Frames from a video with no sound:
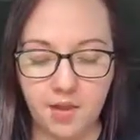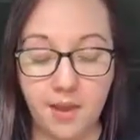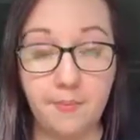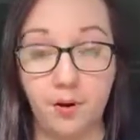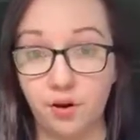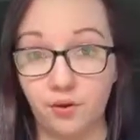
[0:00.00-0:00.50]

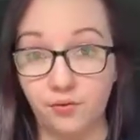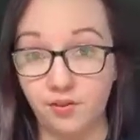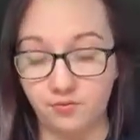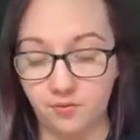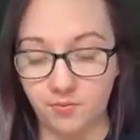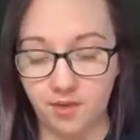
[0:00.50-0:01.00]
borrow
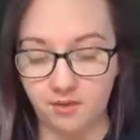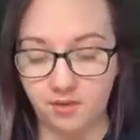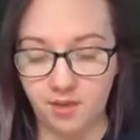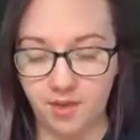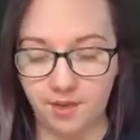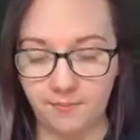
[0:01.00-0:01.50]
this from
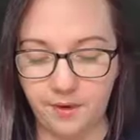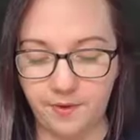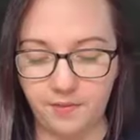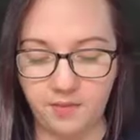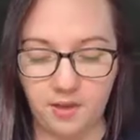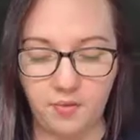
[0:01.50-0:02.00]
Destiny. I'm gonna
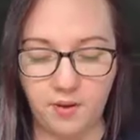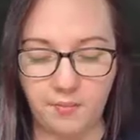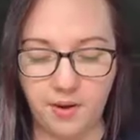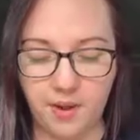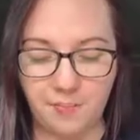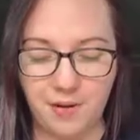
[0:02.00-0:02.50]
have to get one,
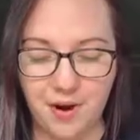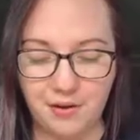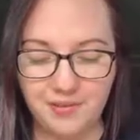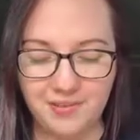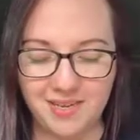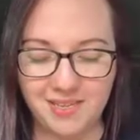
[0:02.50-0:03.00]
but I
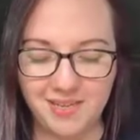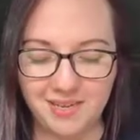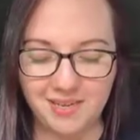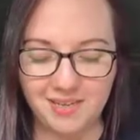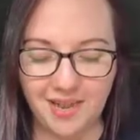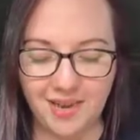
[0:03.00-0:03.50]
borrowed
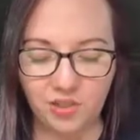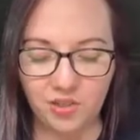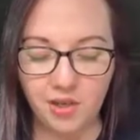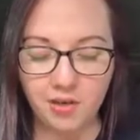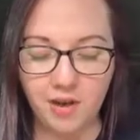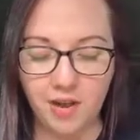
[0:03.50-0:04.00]
Destiny's last
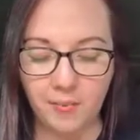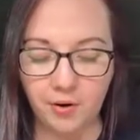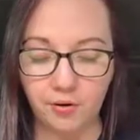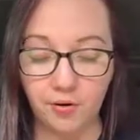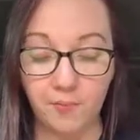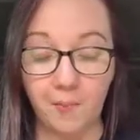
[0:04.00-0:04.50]
year, and I
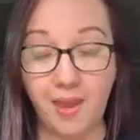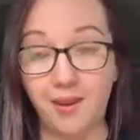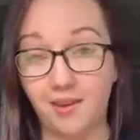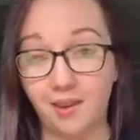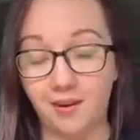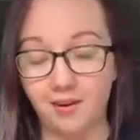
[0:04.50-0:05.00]
borrowed her
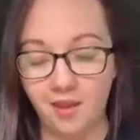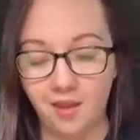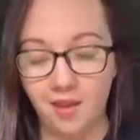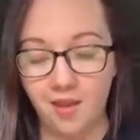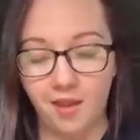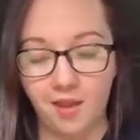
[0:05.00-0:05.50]
mannequin.
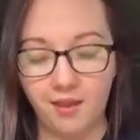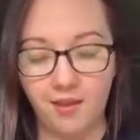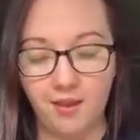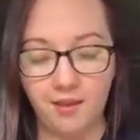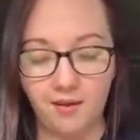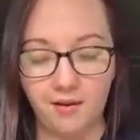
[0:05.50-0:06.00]

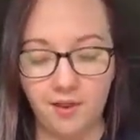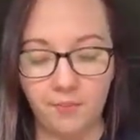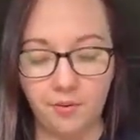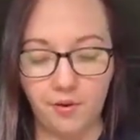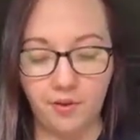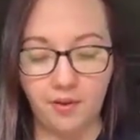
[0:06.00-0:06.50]
And I
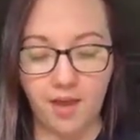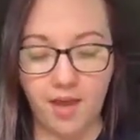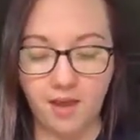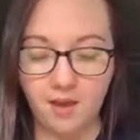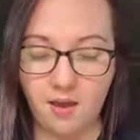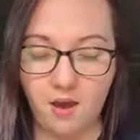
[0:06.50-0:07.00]
put a
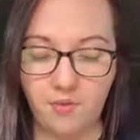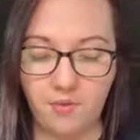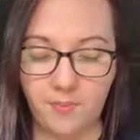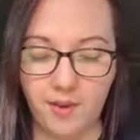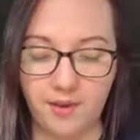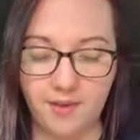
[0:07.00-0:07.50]
hat on the
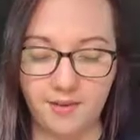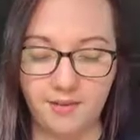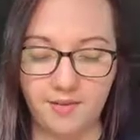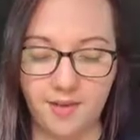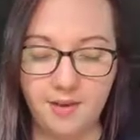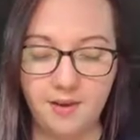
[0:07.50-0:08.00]

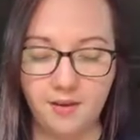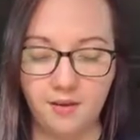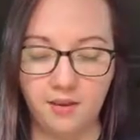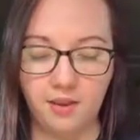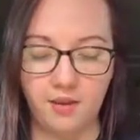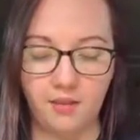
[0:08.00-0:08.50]
mannequin's head,
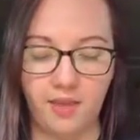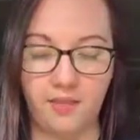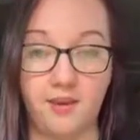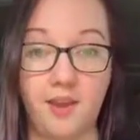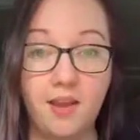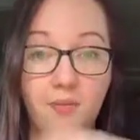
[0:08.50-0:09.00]
like
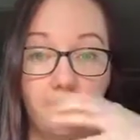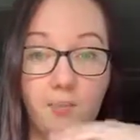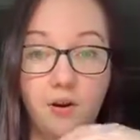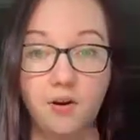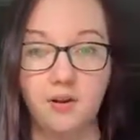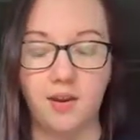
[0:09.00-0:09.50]
the neck
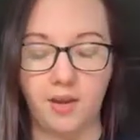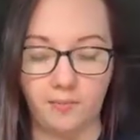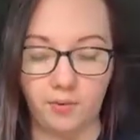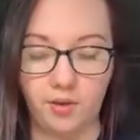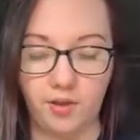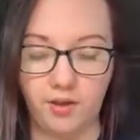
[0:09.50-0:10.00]
part, and I
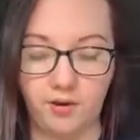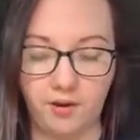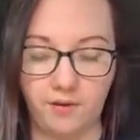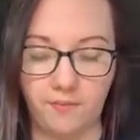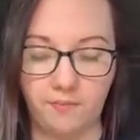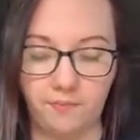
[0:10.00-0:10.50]
put
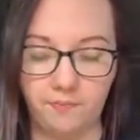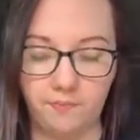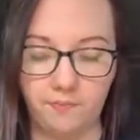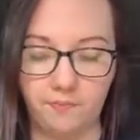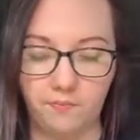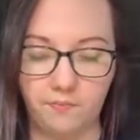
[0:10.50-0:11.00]

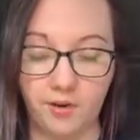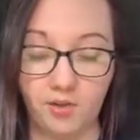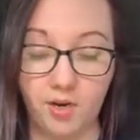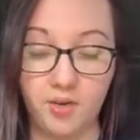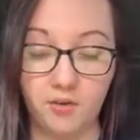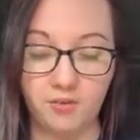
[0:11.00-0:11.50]
my
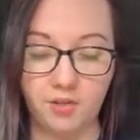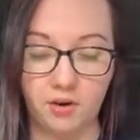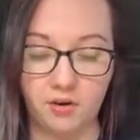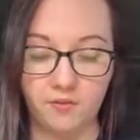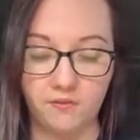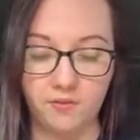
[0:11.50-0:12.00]
triangle
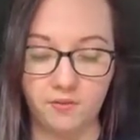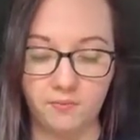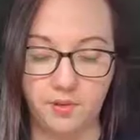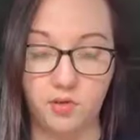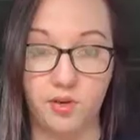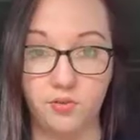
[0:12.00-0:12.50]

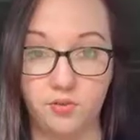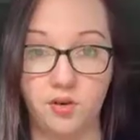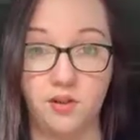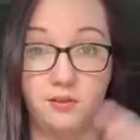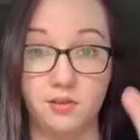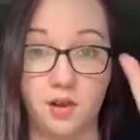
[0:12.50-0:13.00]

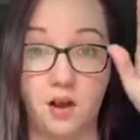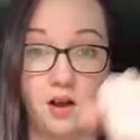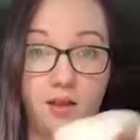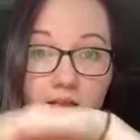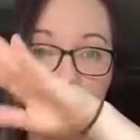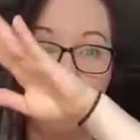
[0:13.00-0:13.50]
shawls
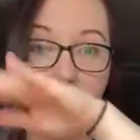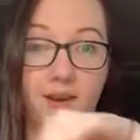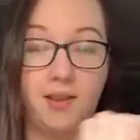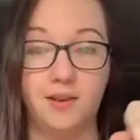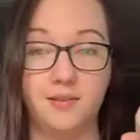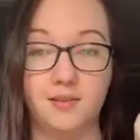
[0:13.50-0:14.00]
on the
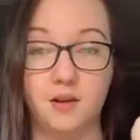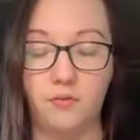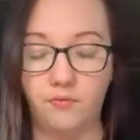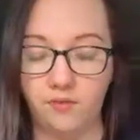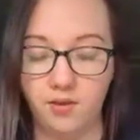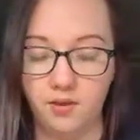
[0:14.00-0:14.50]
mannequin
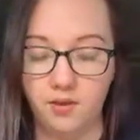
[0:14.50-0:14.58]
itself,